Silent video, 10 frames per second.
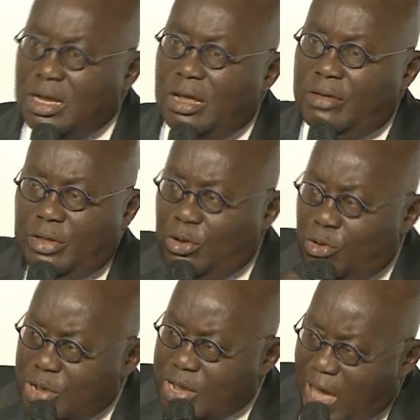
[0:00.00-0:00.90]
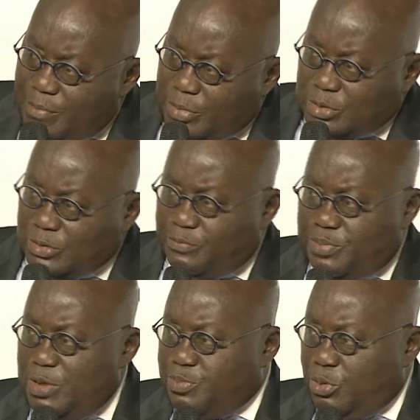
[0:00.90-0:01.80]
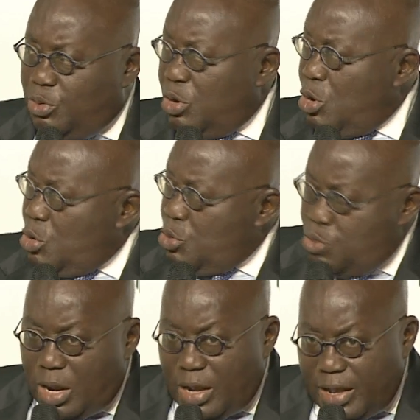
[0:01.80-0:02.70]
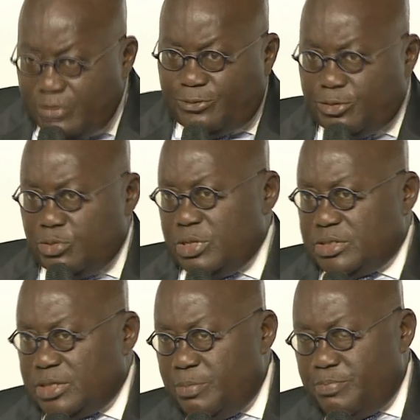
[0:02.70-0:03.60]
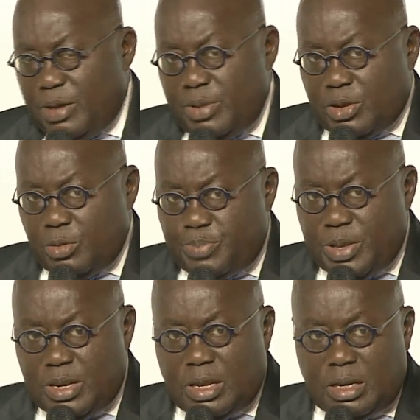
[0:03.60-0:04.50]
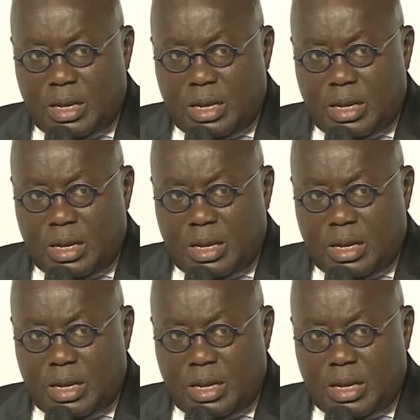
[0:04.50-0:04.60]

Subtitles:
the whole gamut of people who are influencing public opinion